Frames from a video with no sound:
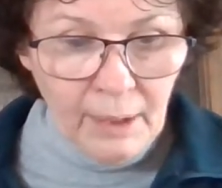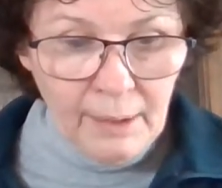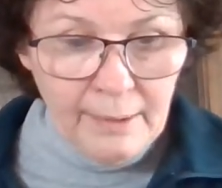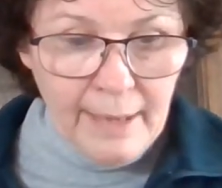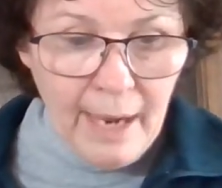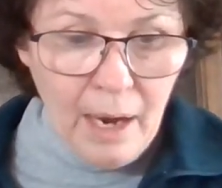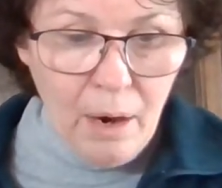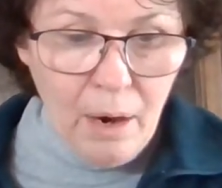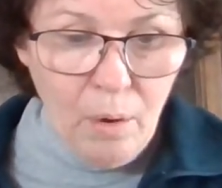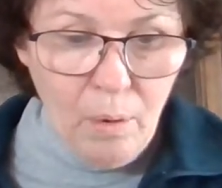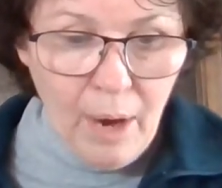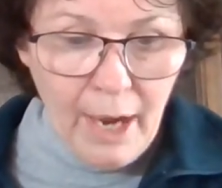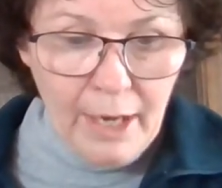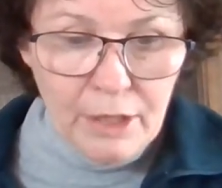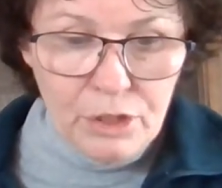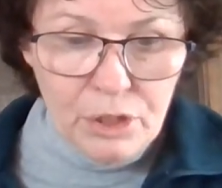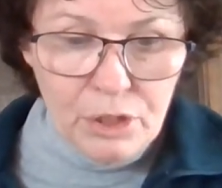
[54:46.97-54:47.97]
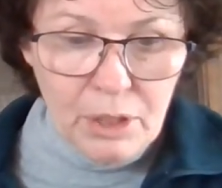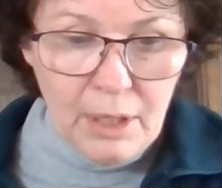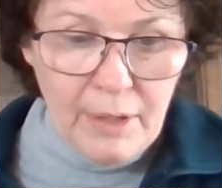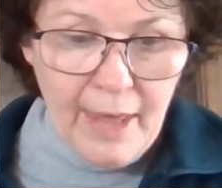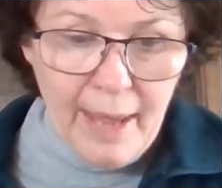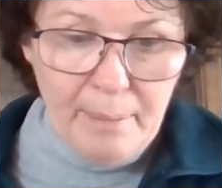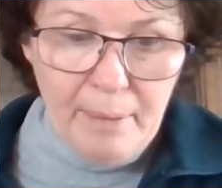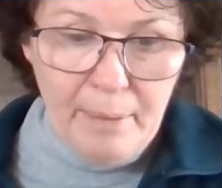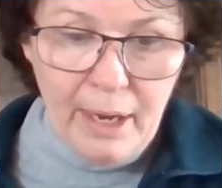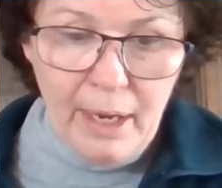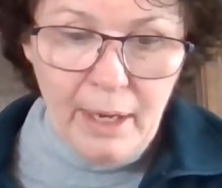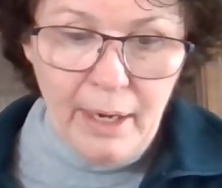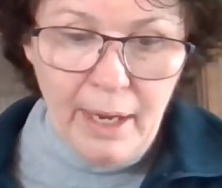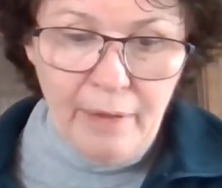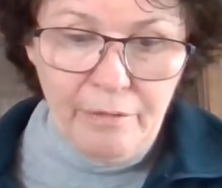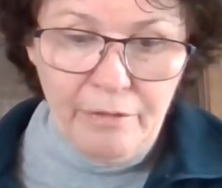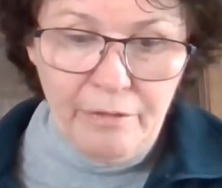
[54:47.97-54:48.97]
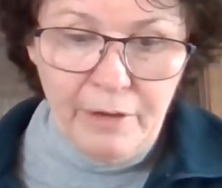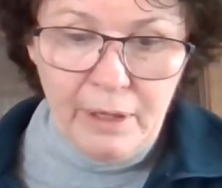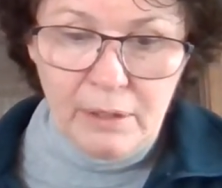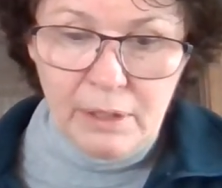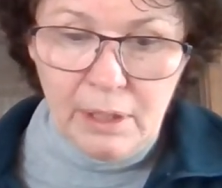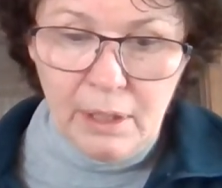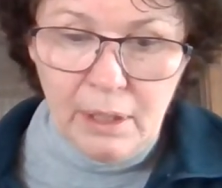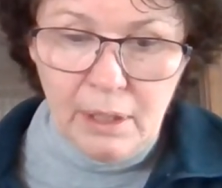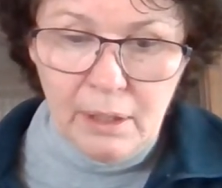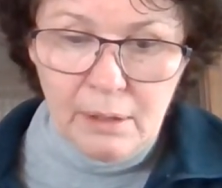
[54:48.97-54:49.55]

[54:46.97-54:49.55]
Now, why should that man have fainted?